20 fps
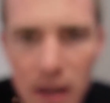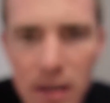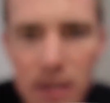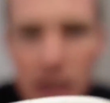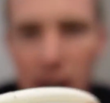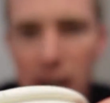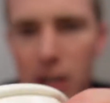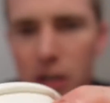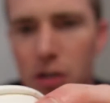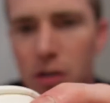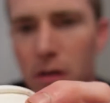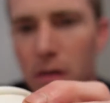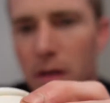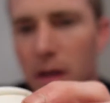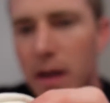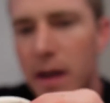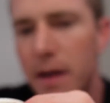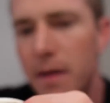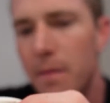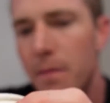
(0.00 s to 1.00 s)

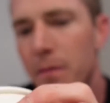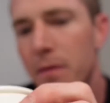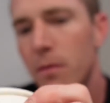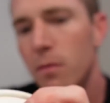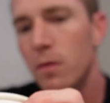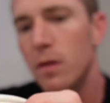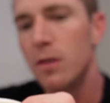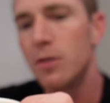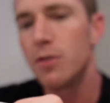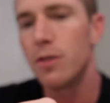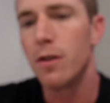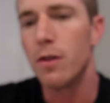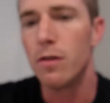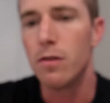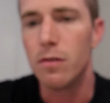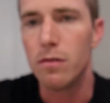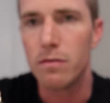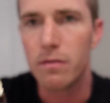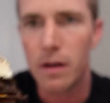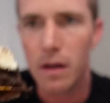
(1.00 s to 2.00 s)
Texturally, wouldn't you
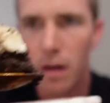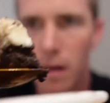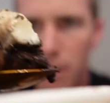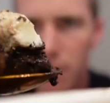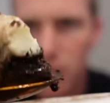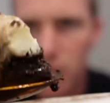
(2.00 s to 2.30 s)
know, fell off the